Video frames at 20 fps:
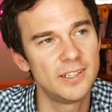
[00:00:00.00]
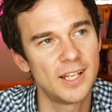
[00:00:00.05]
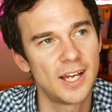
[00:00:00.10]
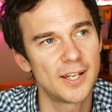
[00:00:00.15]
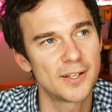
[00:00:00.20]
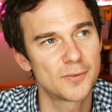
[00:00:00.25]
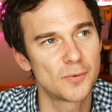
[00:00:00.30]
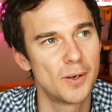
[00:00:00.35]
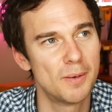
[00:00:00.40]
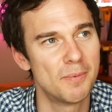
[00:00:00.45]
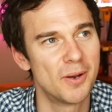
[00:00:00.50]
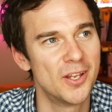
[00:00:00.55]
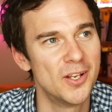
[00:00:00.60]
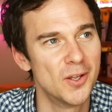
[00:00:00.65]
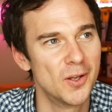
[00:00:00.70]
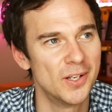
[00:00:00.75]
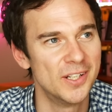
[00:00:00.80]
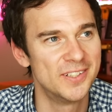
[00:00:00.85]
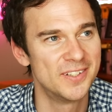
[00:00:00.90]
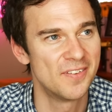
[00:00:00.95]
That's where my
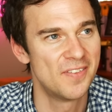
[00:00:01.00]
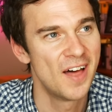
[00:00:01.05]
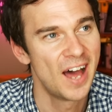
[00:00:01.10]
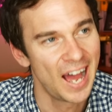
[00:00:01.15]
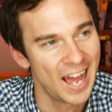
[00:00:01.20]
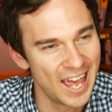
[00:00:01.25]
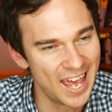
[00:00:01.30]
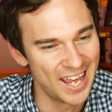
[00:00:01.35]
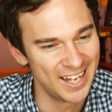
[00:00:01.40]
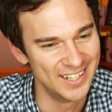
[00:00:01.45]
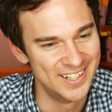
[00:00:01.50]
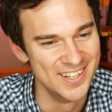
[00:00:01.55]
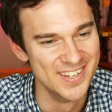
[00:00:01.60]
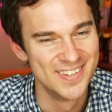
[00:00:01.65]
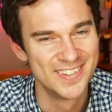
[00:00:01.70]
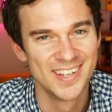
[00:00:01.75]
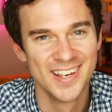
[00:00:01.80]
knowledge of that ends.